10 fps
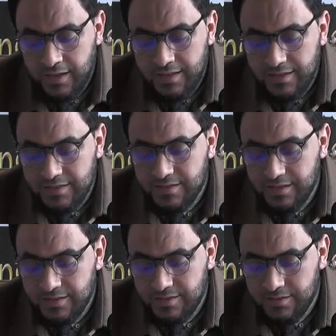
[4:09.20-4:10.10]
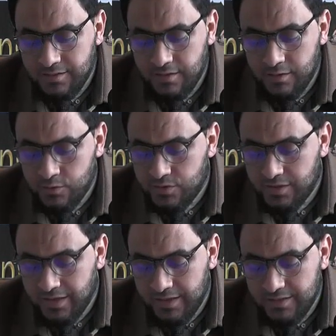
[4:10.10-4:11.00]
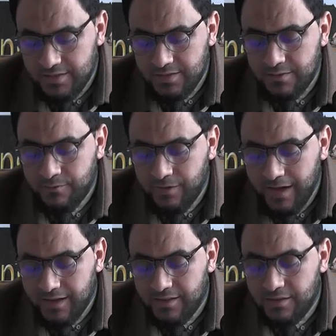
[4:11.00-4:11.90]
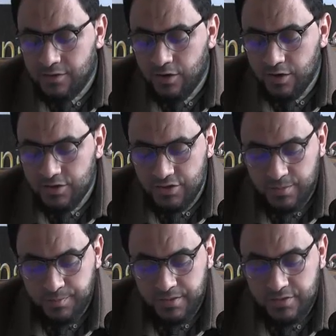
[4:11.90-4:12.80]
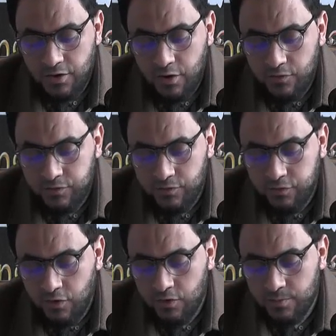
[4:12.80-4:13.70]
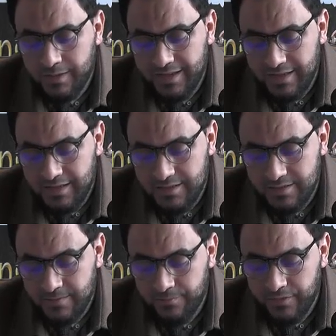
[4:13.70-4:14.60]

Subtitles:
This lesson elucidates the fact that hardship is often followed by ease,